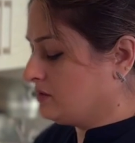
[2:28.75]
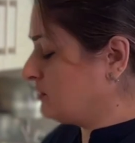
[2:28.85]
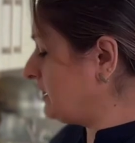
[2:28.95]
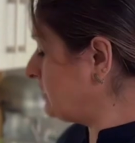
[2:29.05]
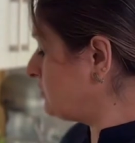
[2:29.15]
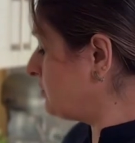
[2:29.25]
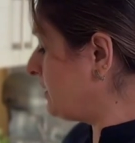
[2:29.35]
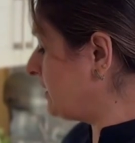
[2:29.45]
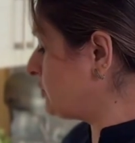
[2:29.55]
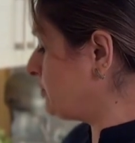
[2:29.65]
Don't add too
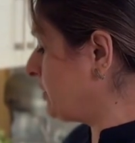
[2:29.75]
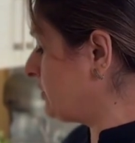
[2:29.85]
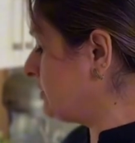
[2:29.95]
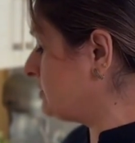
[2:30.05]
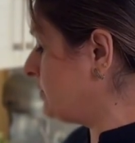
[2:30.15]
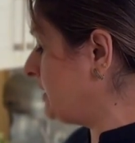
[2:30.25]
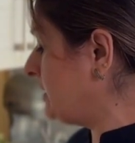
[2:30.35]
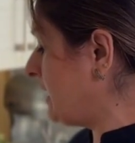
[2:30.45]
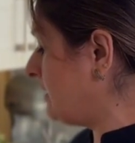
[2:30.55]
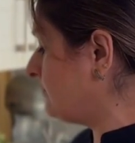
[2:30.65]
much because
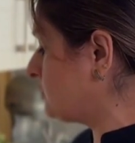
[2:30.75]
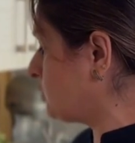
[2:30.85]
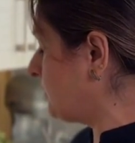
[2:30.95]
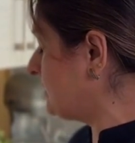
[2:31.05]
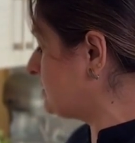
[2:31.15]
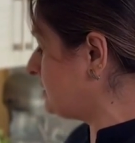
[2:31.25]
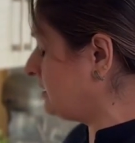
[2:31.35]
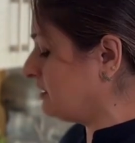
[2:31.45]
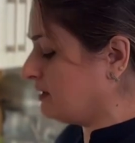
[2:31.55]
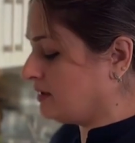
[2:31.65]
we have salt
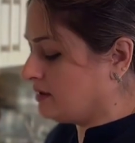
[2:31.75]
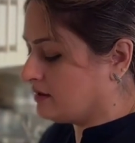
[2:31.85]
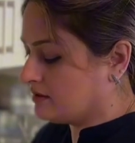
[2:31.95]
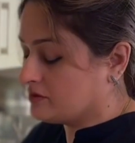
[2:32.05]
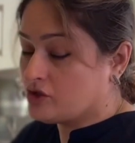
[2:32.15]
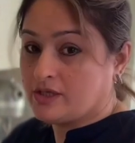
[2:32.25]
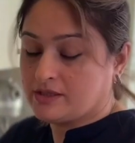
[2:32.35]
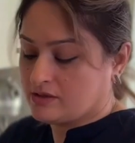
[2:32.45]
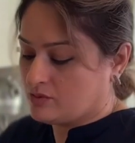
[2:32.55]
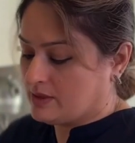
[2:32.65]
in the
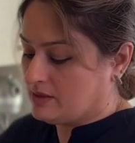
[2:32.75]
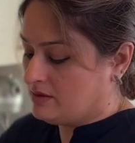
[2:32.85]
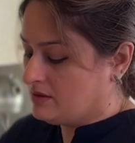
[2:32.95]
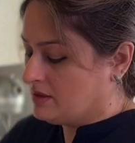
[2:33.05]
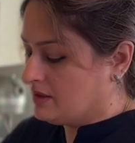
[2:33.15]
cheese as well.